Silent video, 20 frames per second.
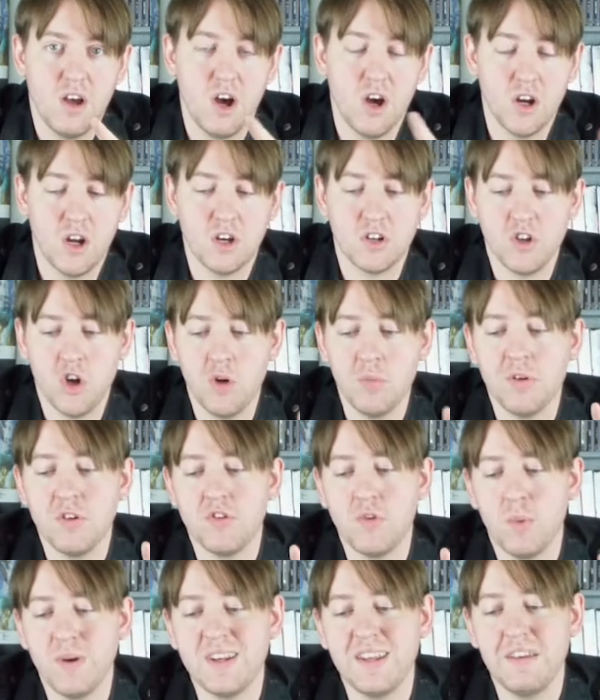on October
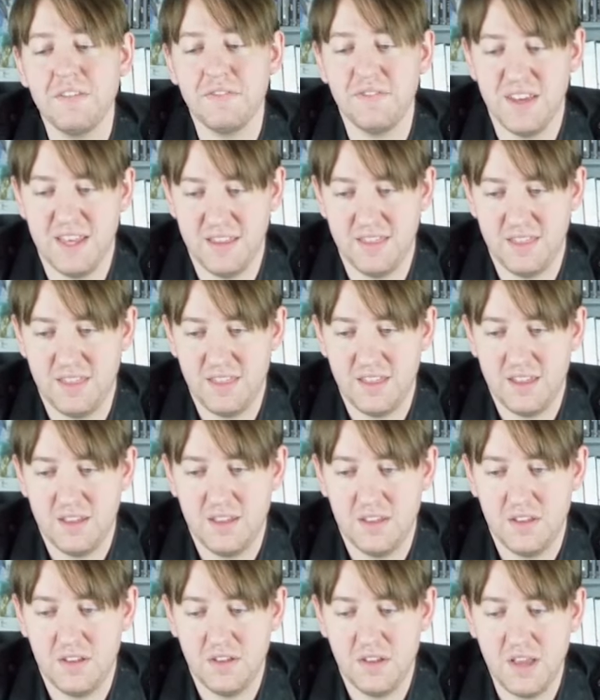25th,
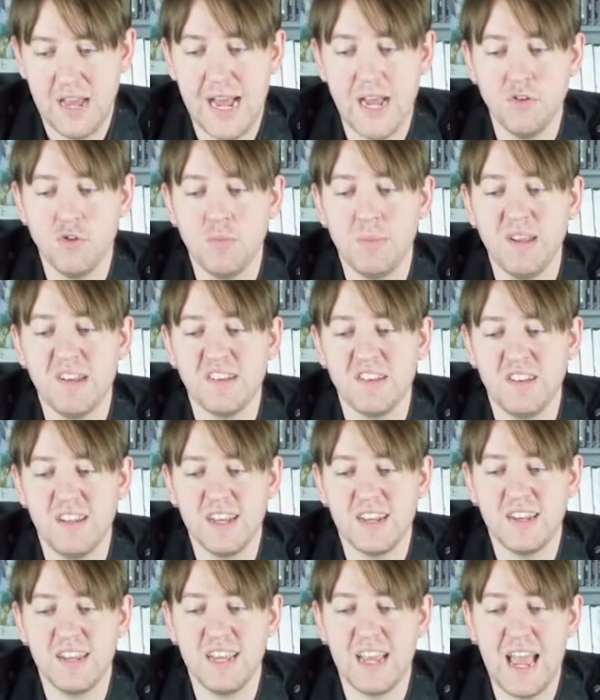I will be
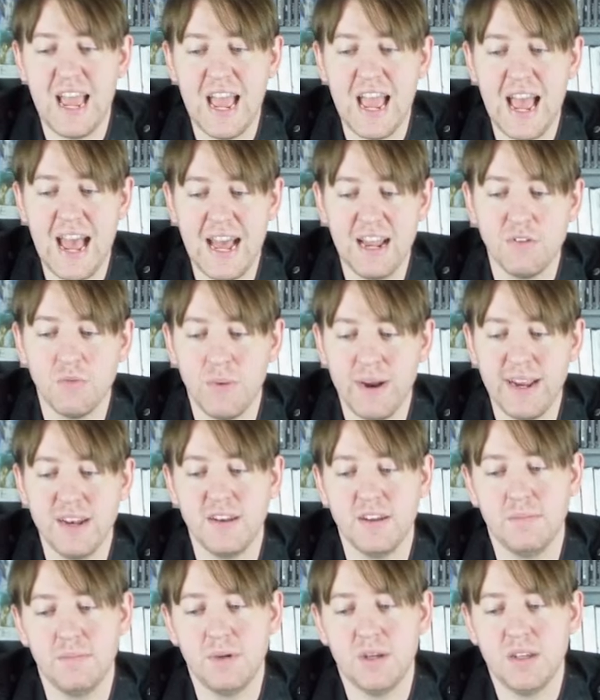selecting at
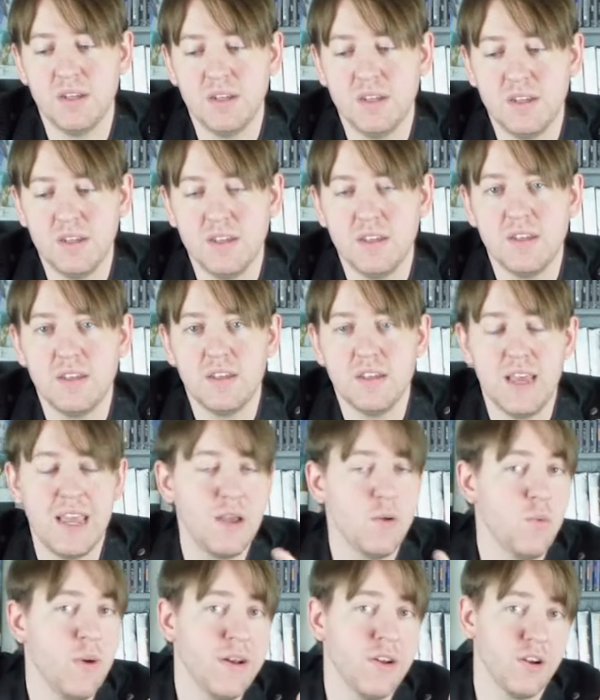random
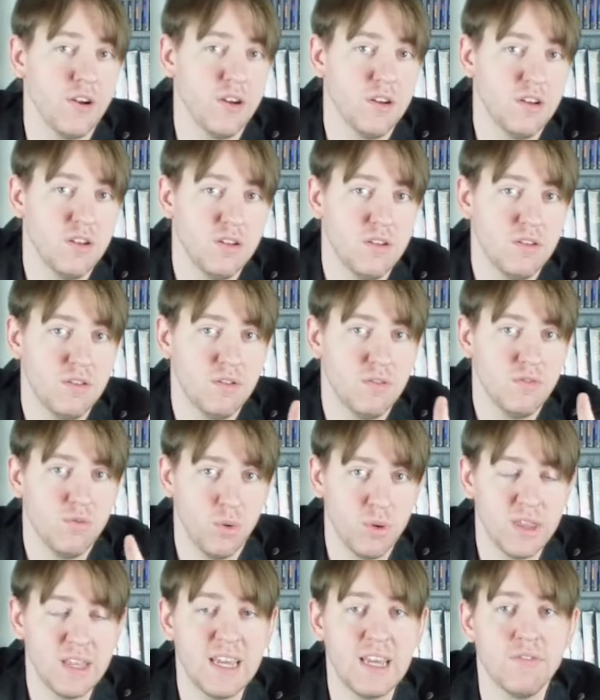a winner
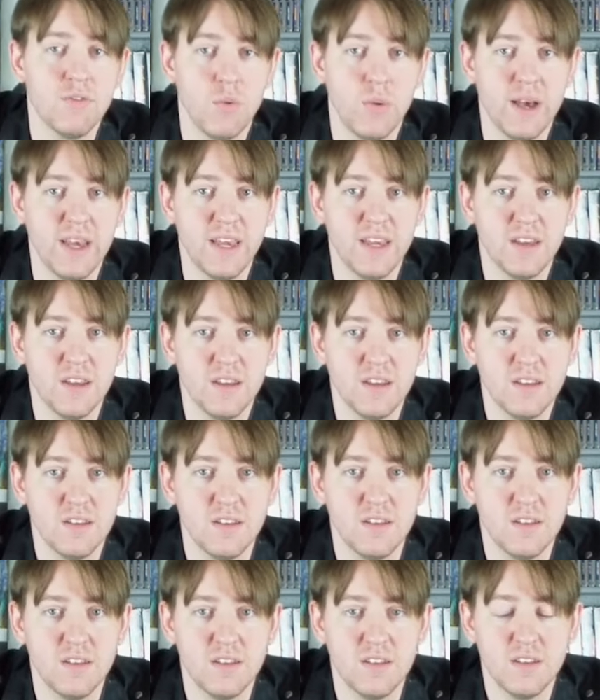for the giveaway
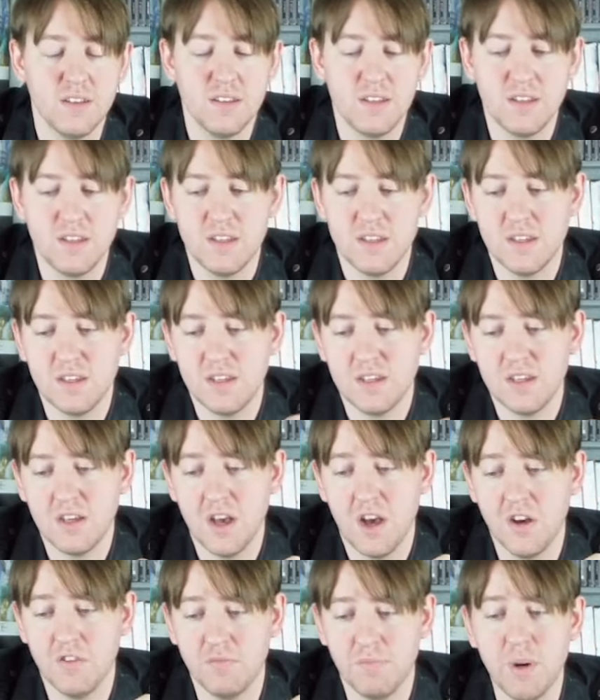
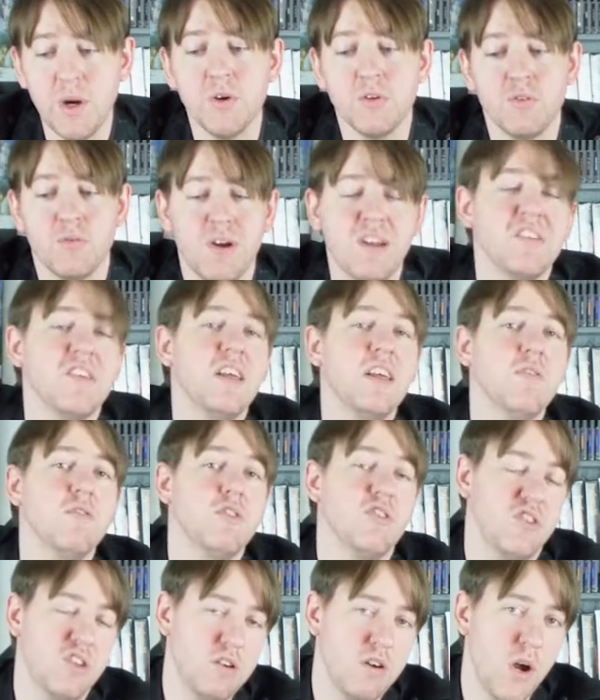of both Resident
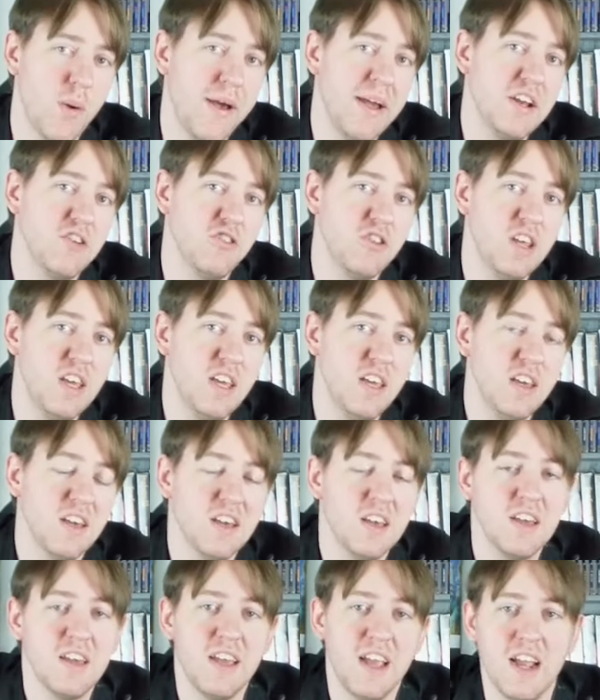Evil 0 HD
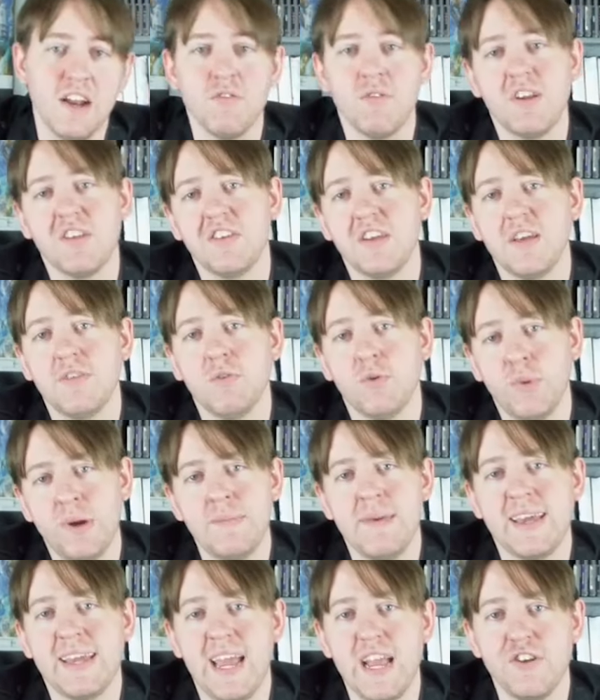and Resident Evil
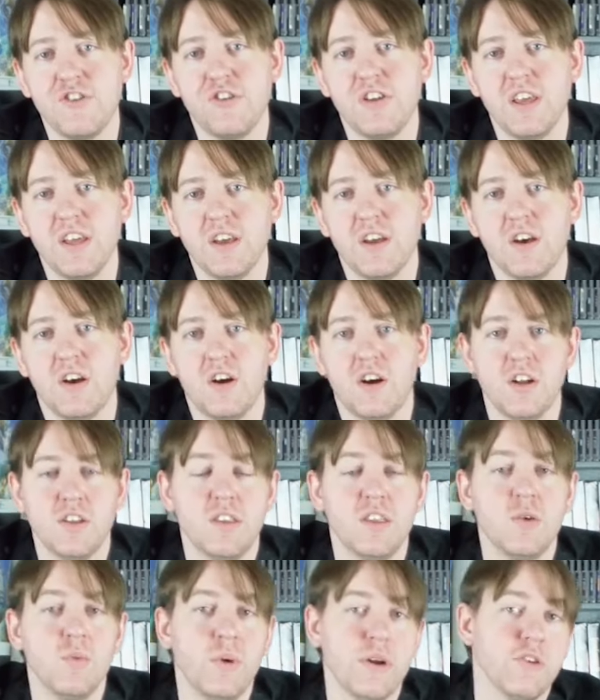Remake HD
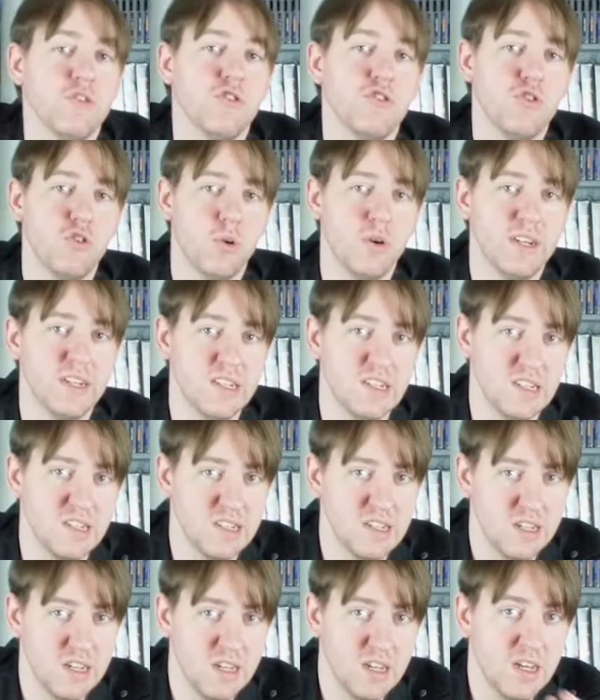on the winner's
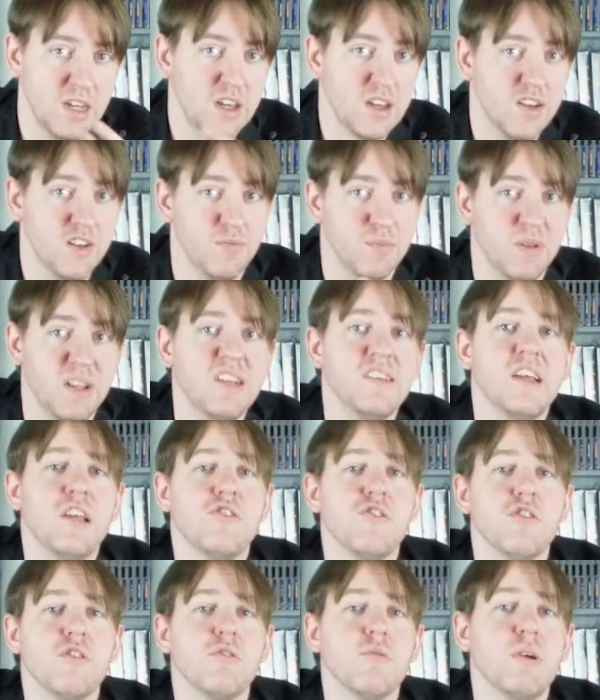choice of
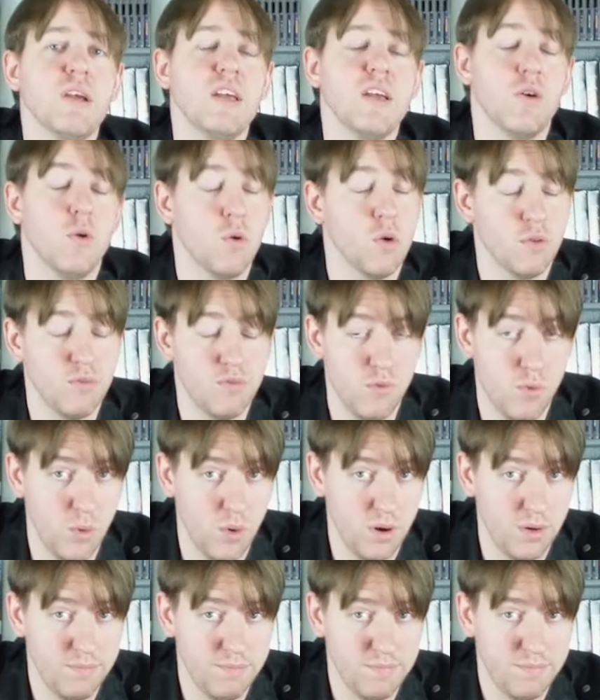PlayStation 3 or
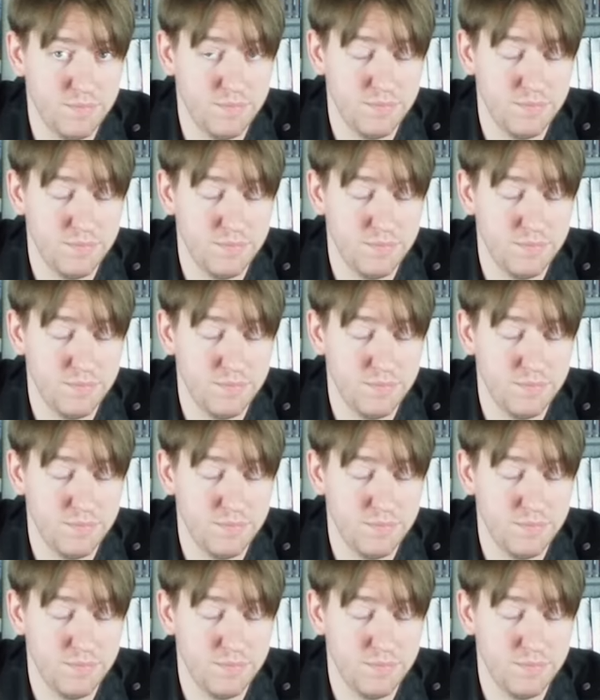4.